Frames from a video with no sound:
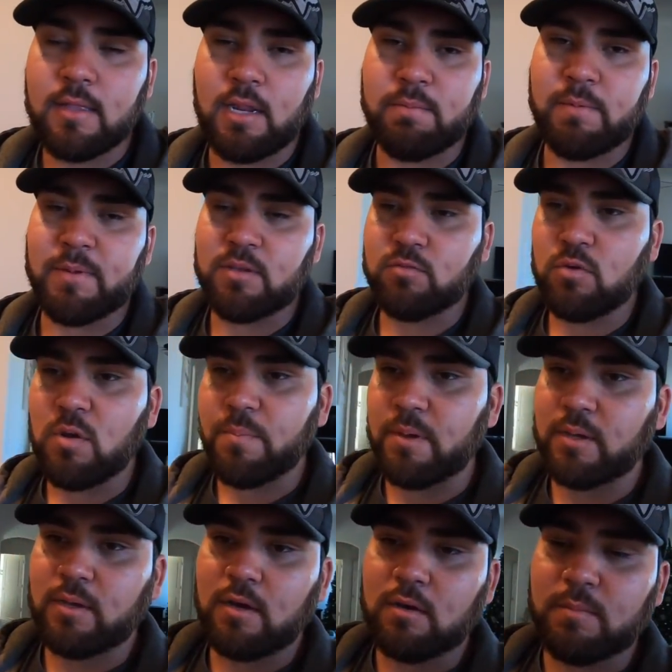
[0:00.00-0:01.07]
that I'm gonna be
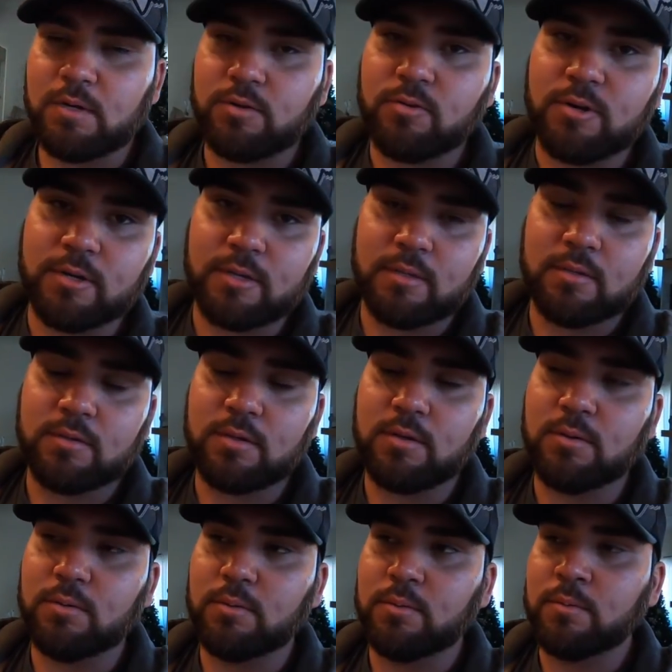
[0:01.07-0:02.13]
swapping on my truck.
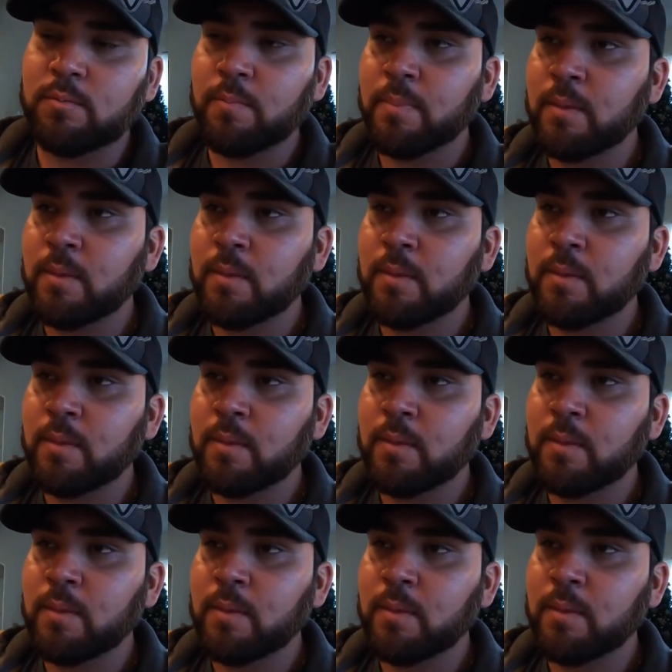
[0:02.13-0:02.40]
So